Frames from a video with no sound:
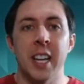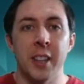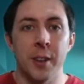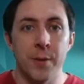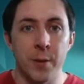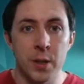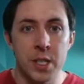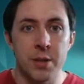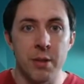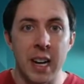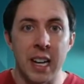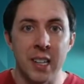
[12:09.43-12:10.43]
and the first
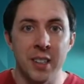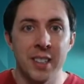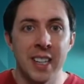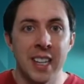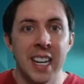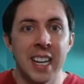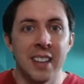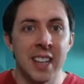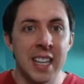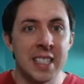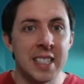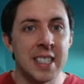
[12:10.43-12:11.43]
round,
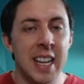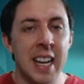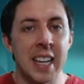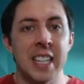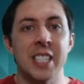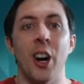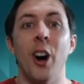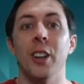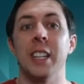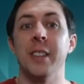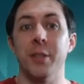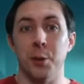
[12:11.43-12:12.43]
let's say, is
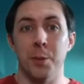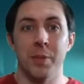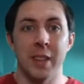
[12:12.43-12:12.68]
all evil.